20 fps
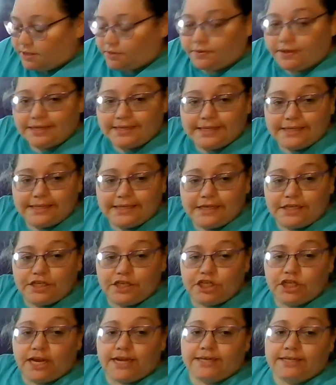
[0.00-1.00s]
So this is
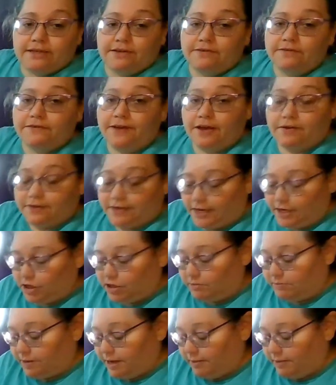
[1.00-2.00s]
a gentle
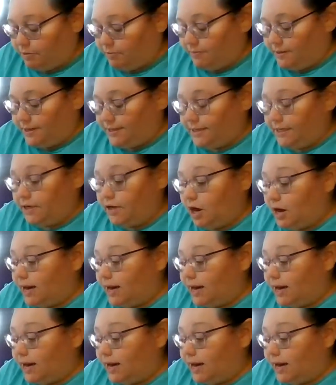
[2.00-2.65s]
foundation paper piecing.